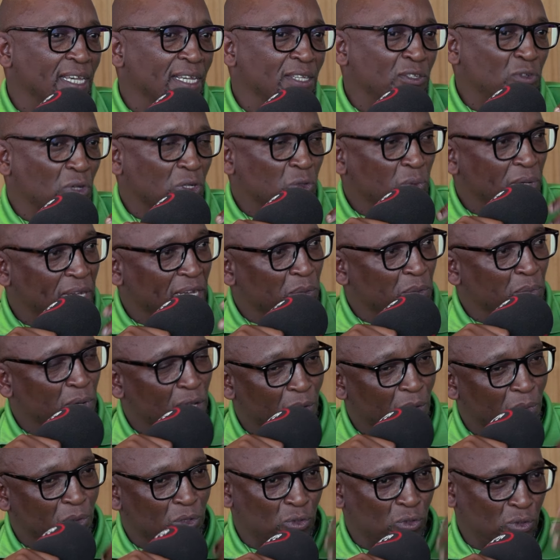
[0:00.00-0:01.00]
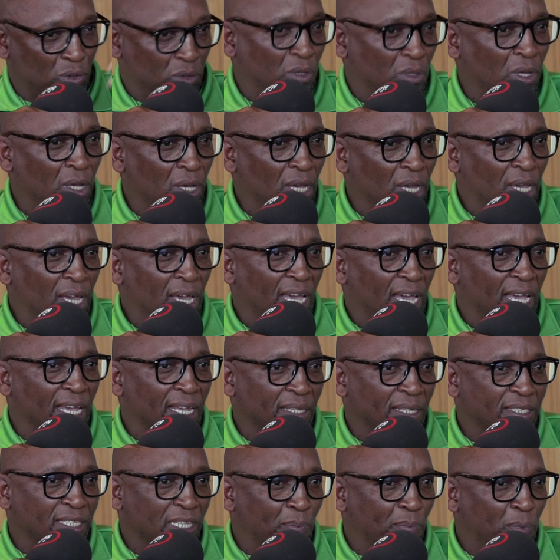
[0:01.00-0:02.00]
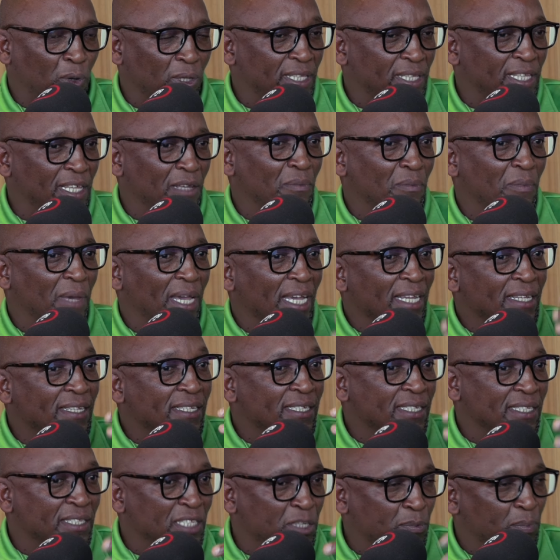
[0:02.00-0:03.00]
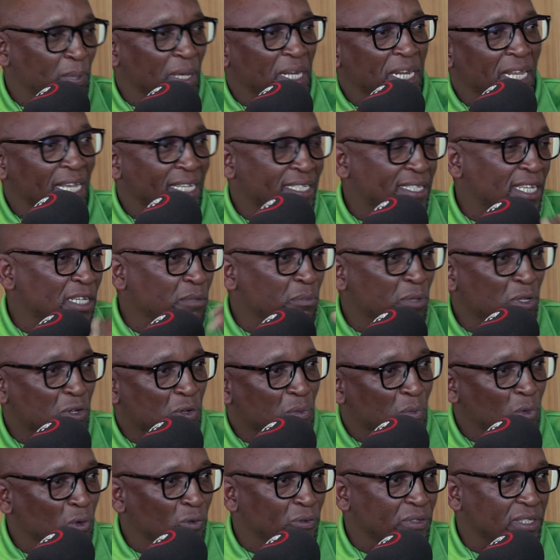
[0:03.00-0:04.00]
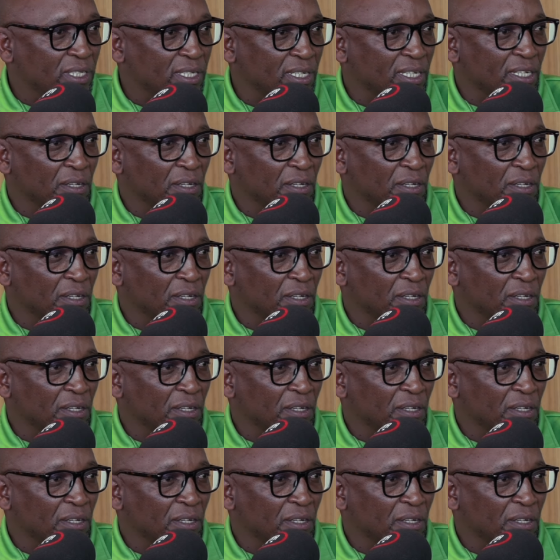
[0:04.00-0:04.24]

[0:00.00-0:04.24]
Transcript: so that we can be able to uh, support them, and these barriers can be removed.